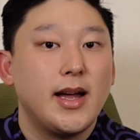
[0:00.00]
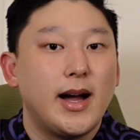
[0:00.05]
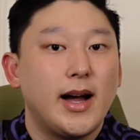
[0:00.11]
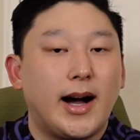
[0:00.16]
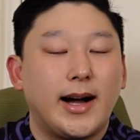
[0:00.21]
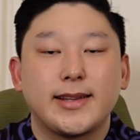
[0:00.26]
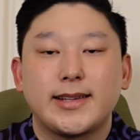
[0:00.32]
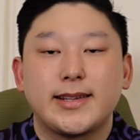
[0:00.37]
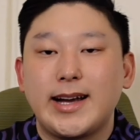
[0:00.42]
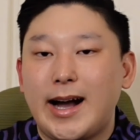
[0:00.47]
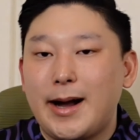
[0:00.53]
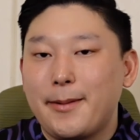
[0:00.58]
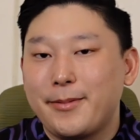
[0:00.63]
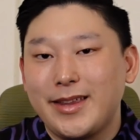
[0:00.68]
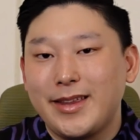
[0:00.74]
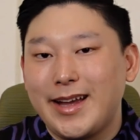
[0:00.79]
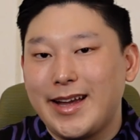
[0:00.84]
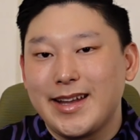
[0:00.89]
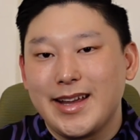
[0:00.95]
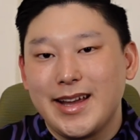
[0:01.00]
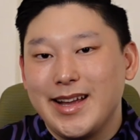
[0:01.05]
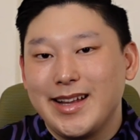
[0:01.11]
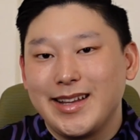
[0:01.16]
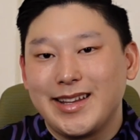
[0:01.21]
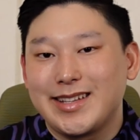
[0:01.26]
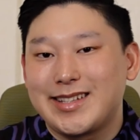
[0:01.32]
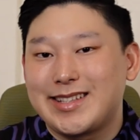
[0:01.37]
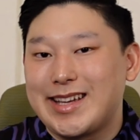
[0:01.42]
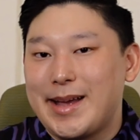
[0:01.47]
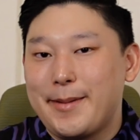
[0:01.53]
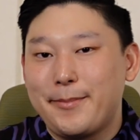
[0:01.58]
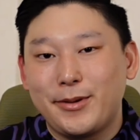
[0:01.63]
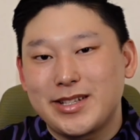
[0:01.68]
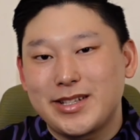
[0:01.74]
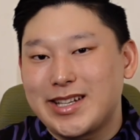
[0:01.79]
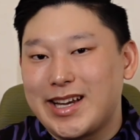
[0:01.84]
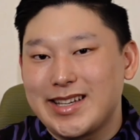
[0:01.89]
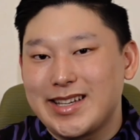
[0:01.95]
On top of that, the sample
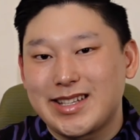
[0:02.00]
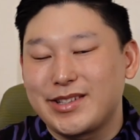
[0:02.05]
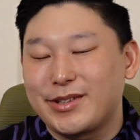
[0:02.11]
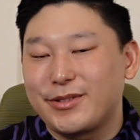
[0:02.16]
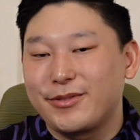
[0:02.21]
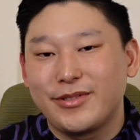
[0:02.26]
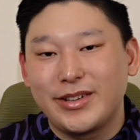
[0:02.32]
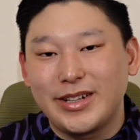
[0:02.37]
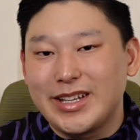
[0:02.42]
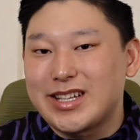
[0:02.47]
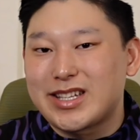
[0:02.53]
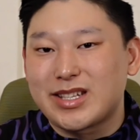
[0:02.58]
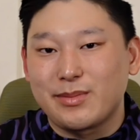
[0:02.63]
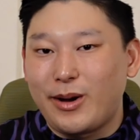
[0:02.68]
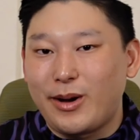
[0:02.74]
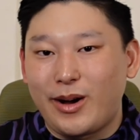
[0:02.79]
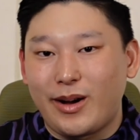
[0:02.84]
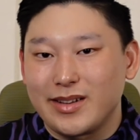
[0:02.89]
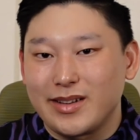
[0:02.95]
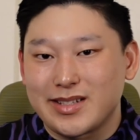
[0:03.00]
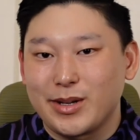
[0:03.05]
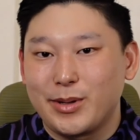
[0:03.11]
sizes are really small, so